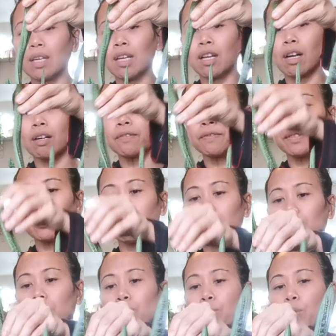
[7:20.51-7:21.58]
enough
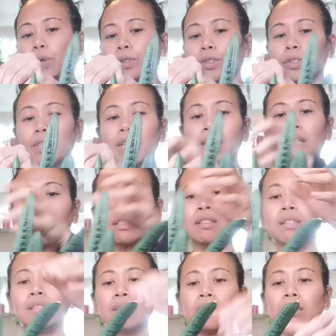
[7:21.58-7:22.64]
water, it
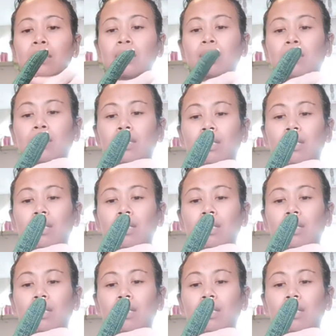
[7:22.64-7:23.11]
could look